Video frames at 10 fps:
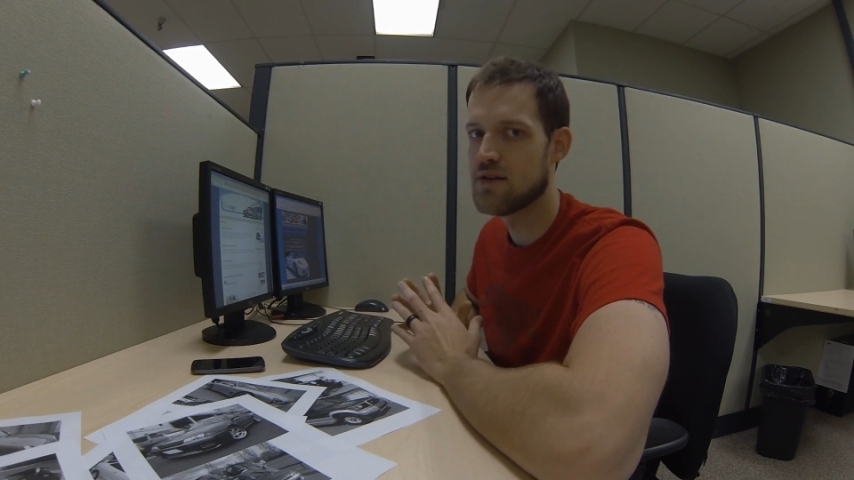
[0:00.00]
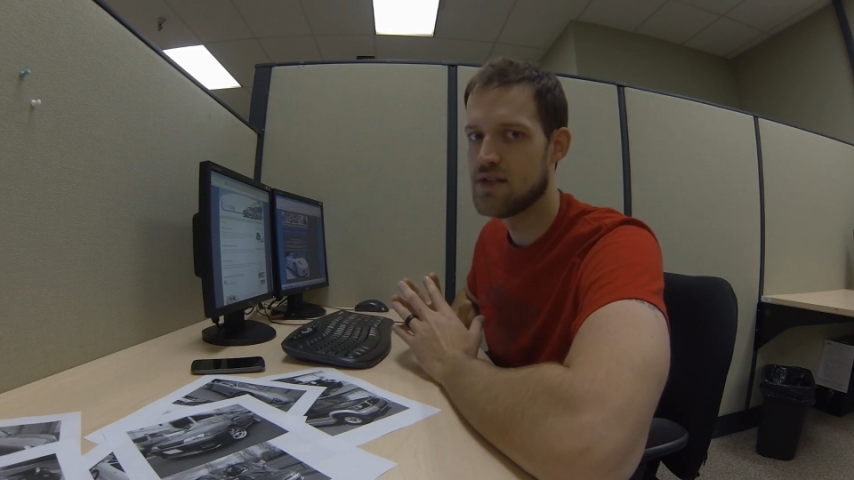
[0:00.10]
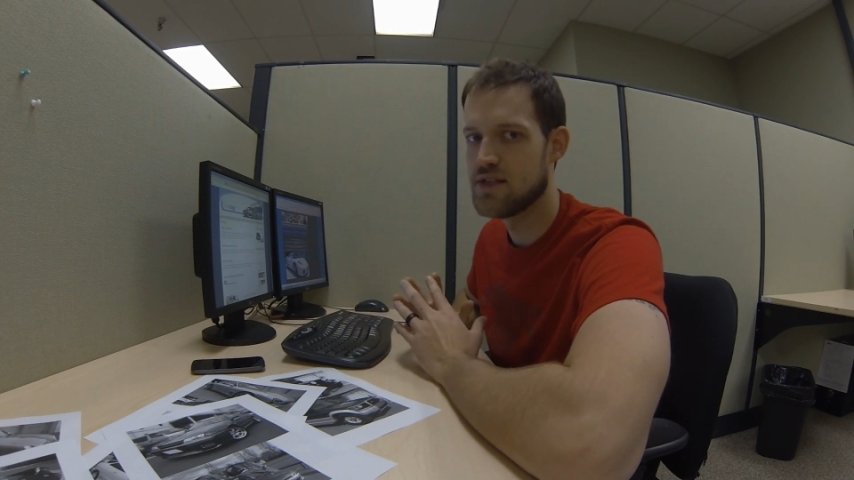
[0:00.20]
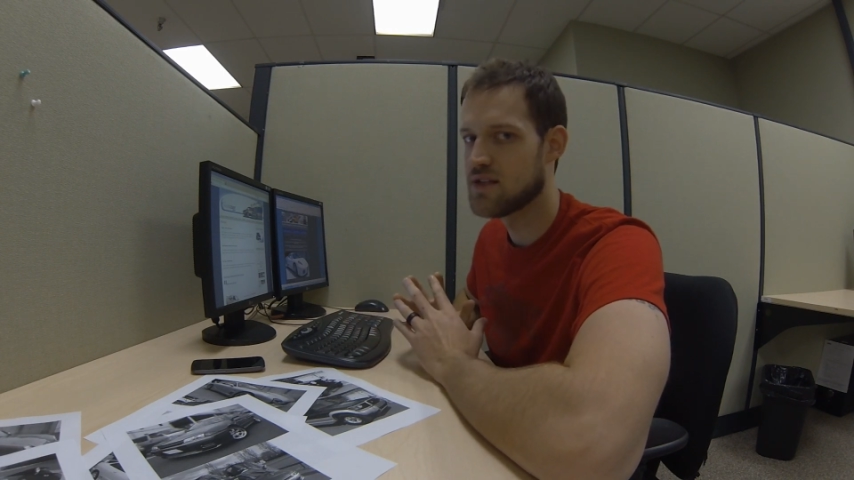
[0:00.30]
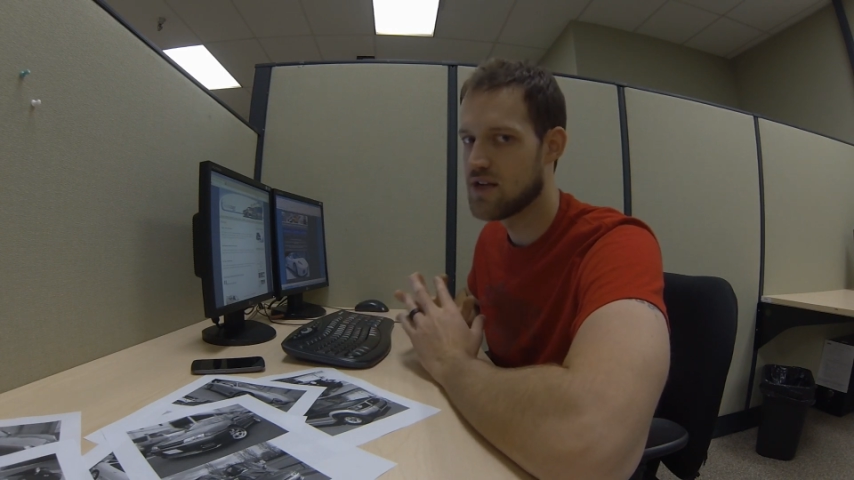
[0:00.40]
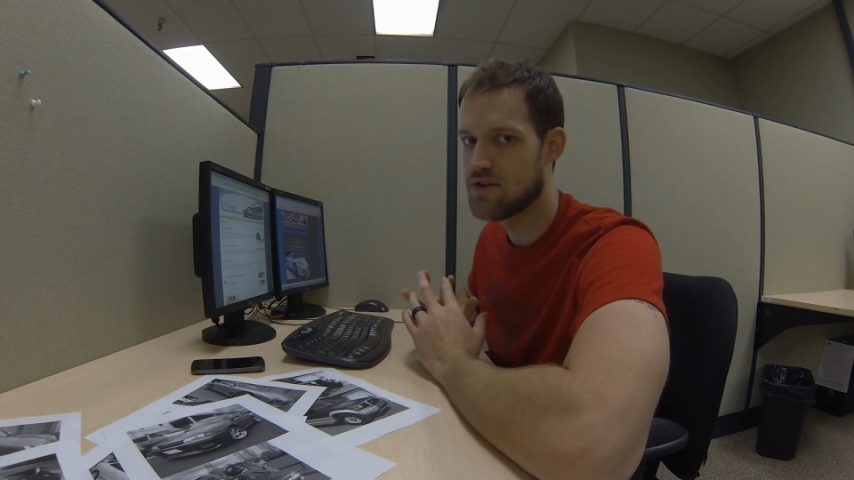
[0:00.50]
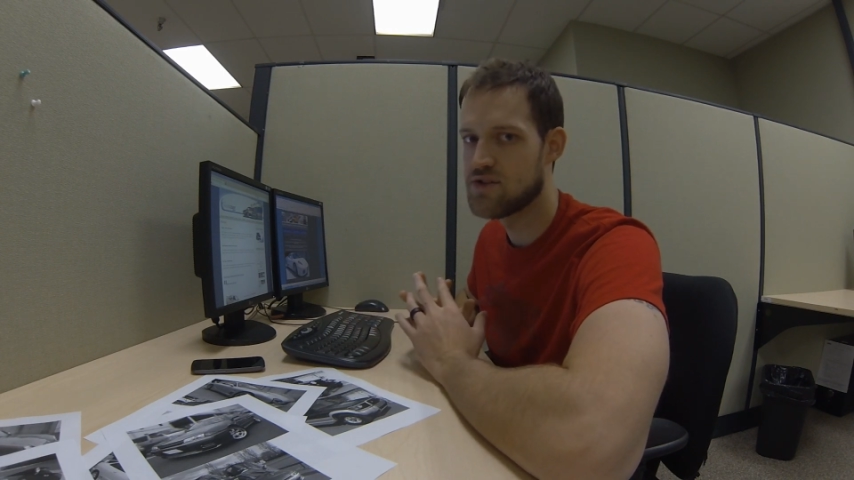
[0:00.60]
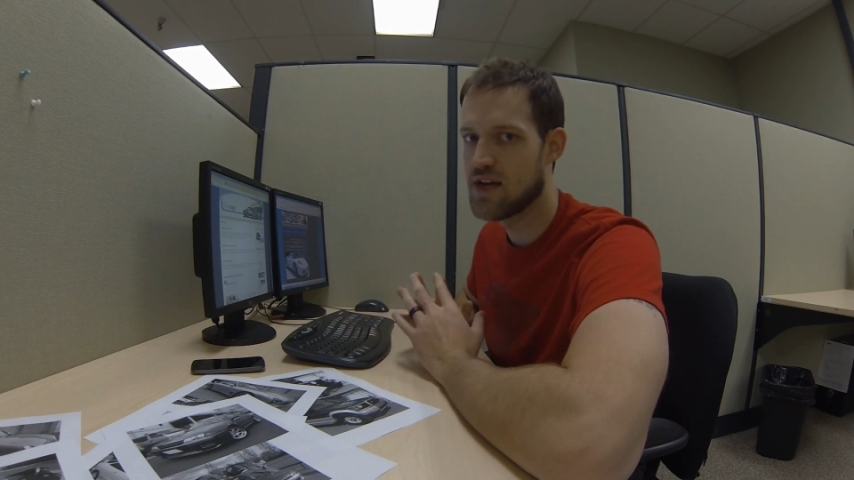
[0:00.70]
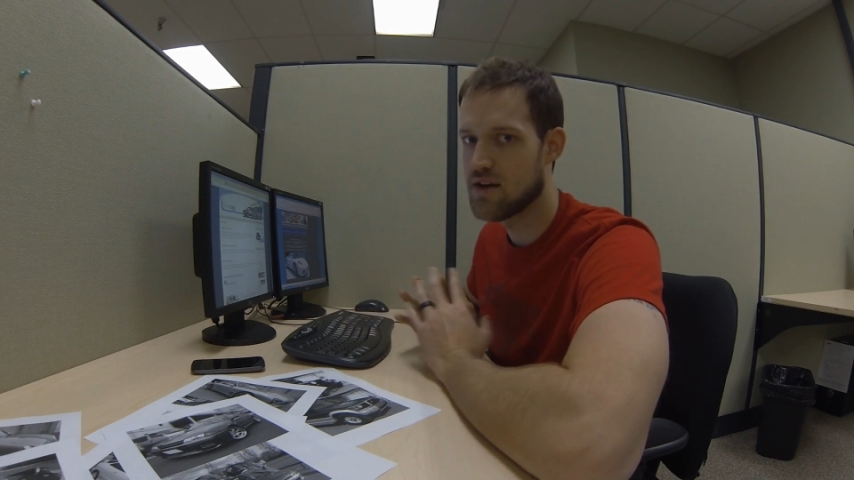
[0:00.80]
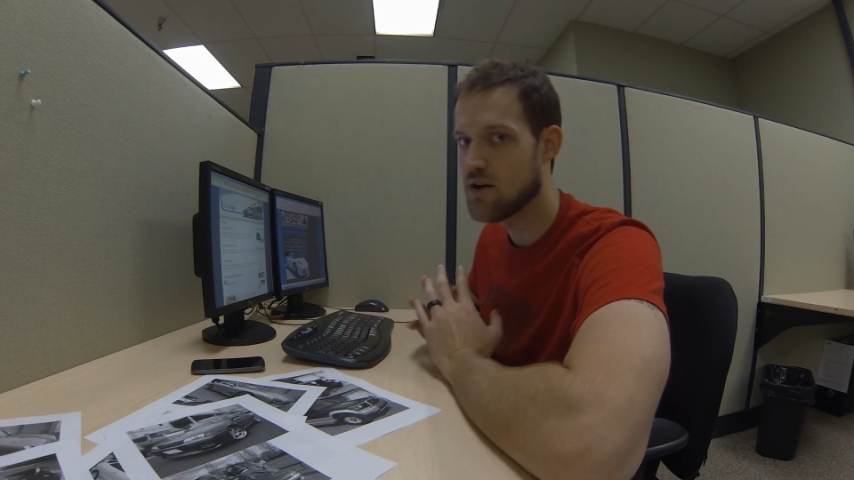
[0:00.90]
He's going to
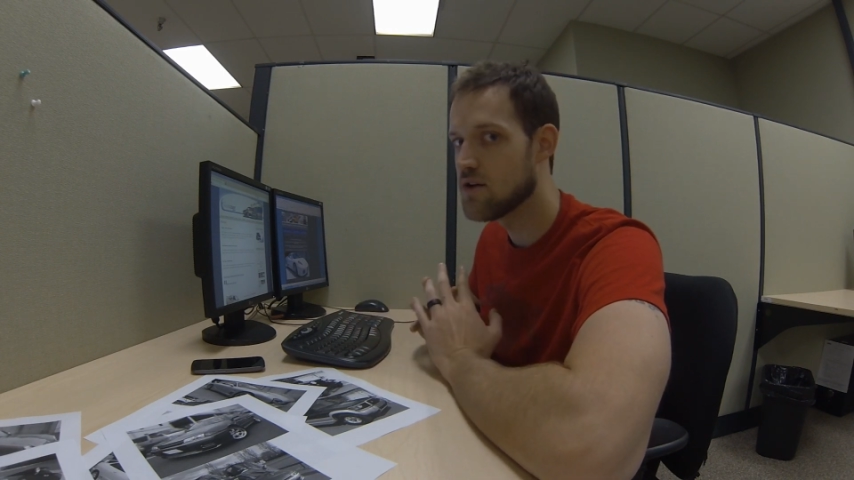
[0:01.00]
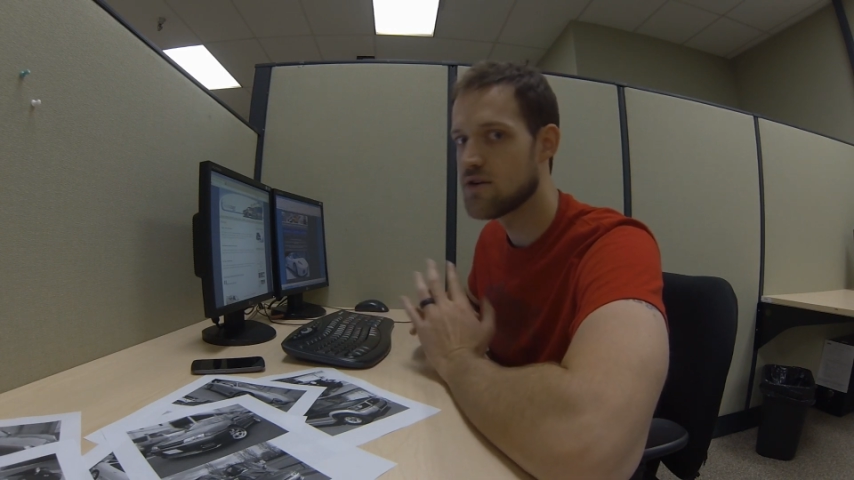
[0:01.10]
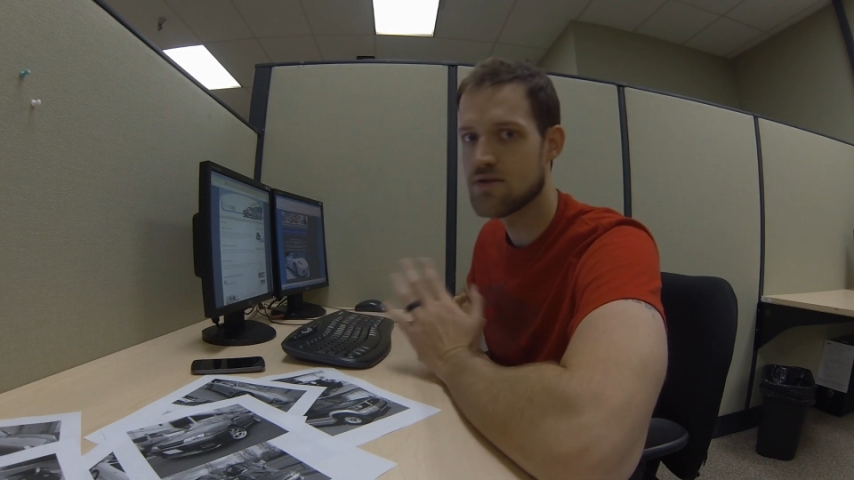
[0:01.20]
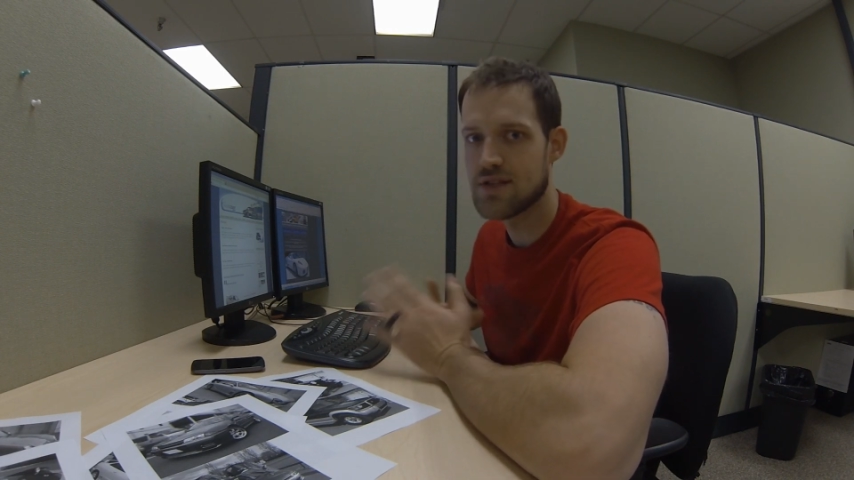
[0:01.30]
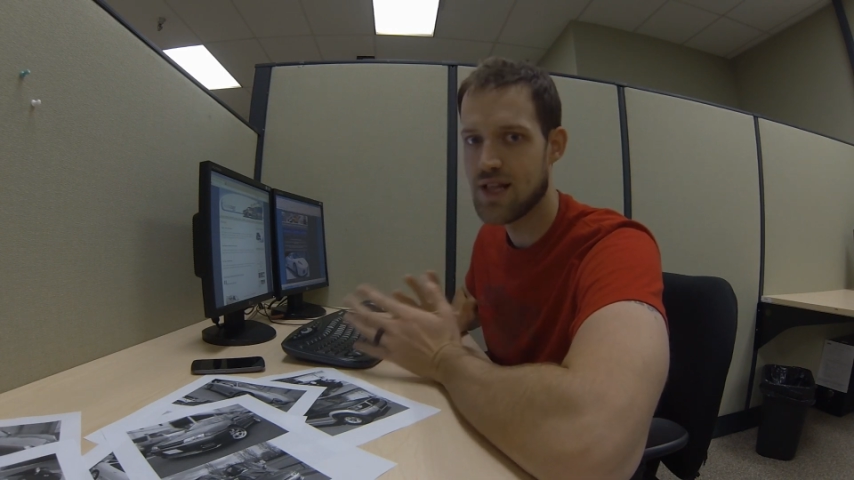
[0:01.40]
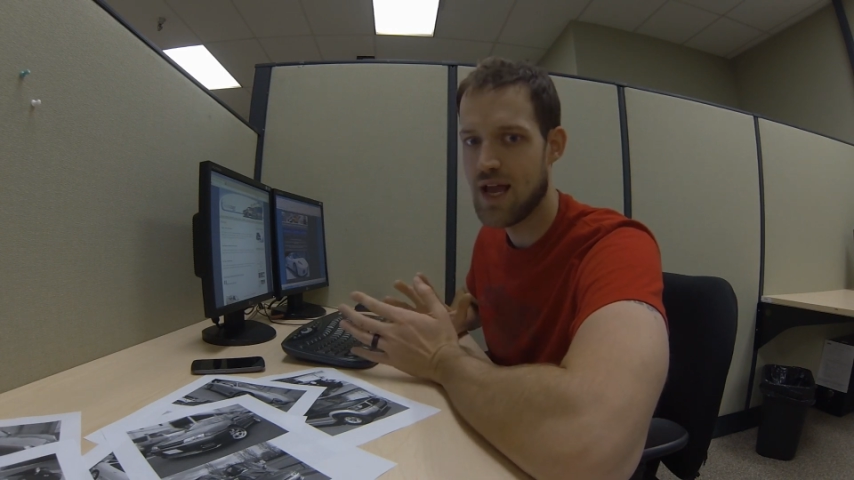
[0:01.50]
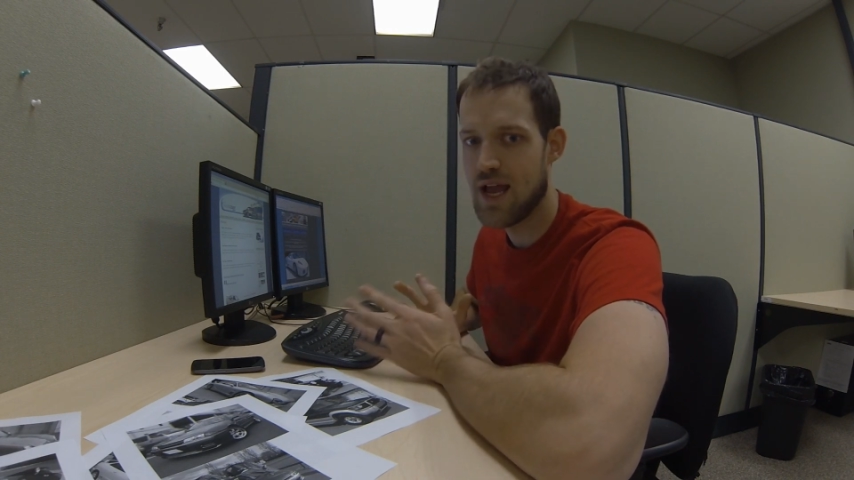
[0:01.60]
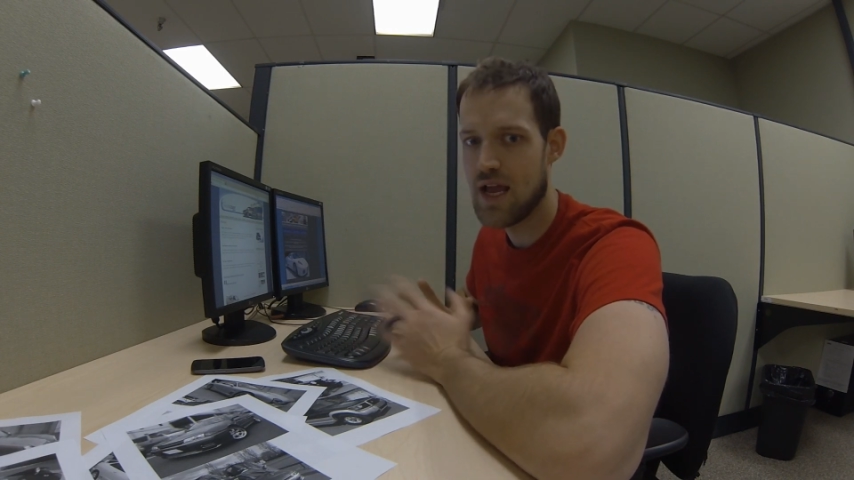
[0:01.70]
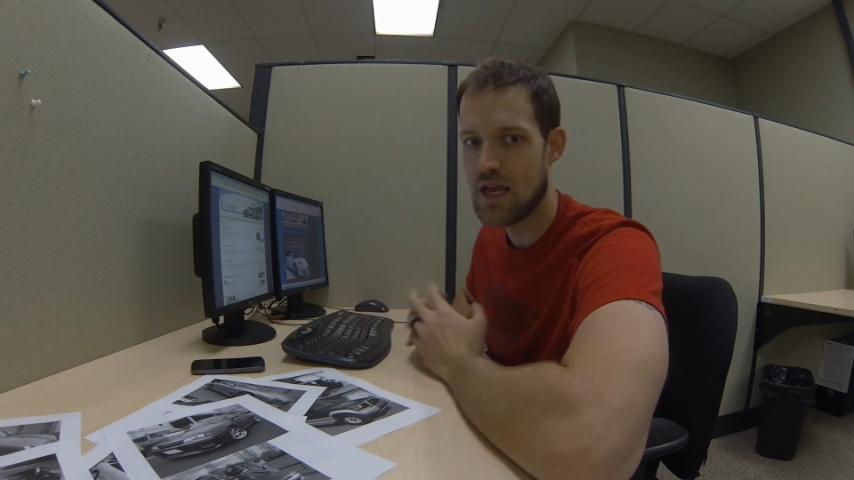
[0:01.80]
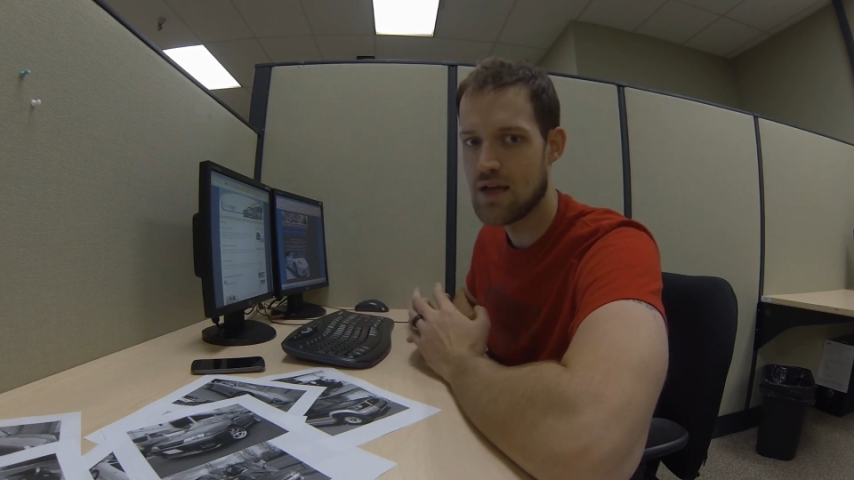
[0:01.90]
understand all your
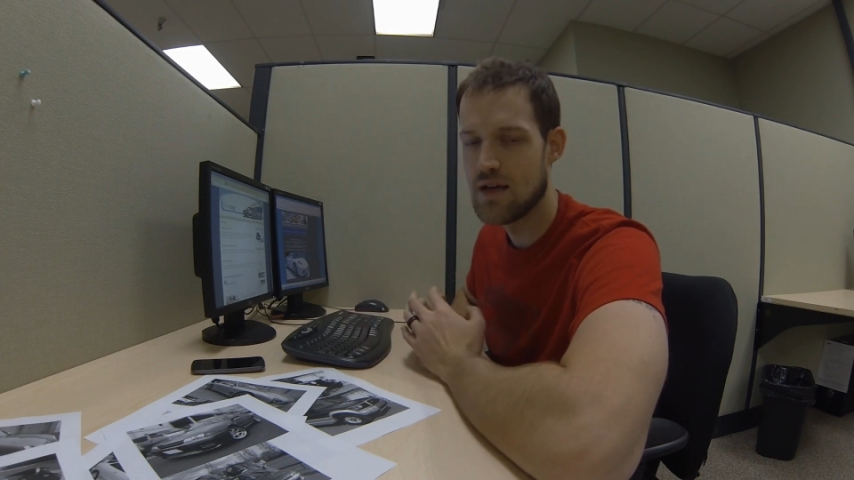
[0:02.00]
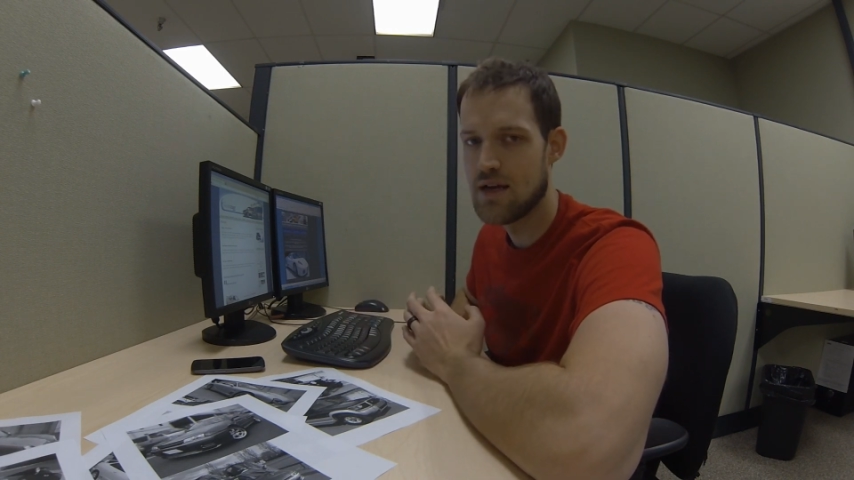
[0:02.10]
slang,